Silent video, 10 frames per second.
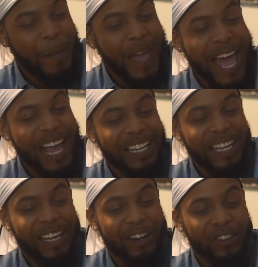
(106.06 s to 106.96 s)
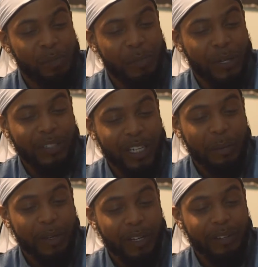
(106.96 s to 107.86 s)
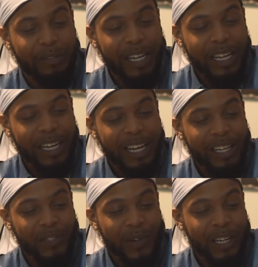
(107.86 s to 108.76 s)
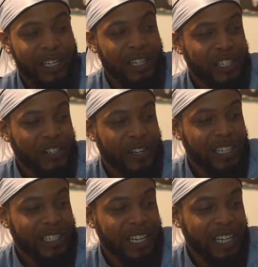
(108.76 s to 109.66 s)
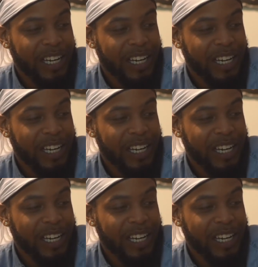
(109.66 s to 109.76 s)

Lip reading: Mad years built up of niggas running the streets,